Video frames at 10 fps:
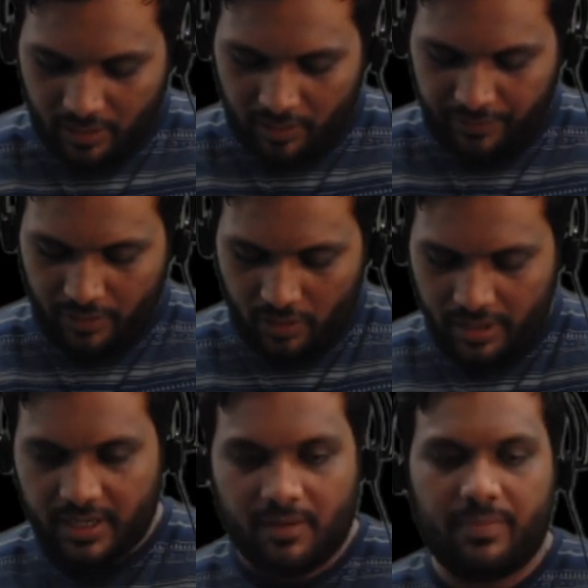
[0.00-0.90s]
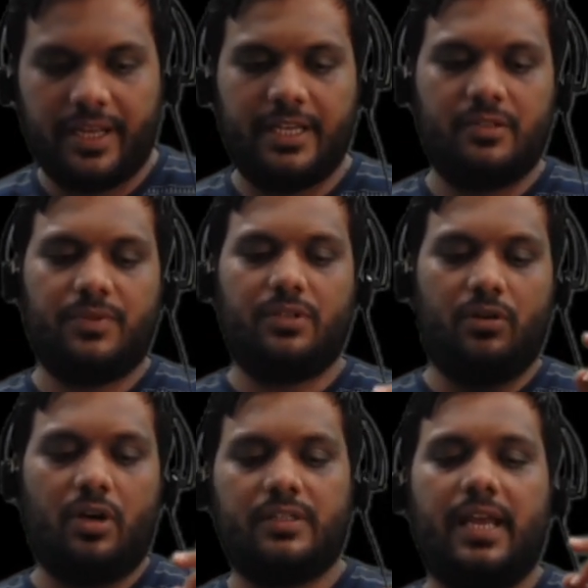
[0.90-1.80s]
of non-compliance with
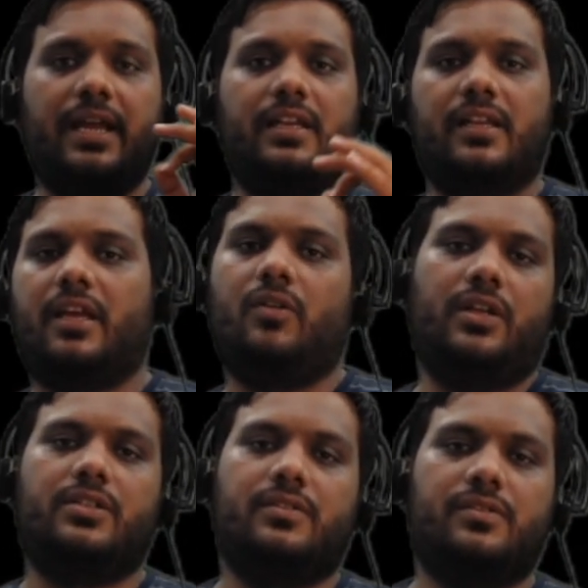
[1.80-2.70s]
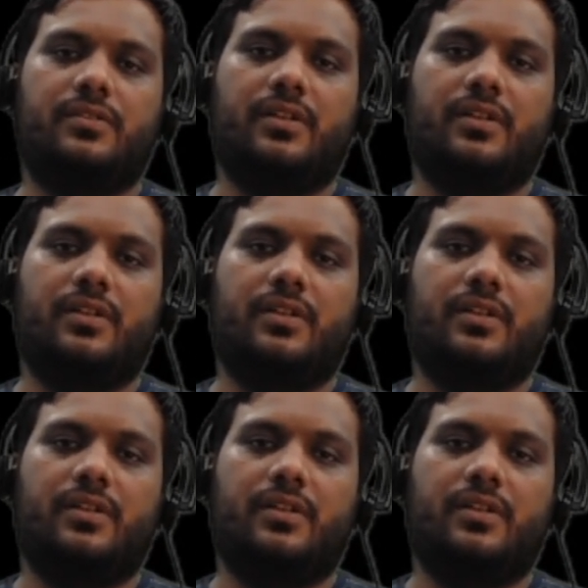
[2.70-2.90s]
laws and regulations,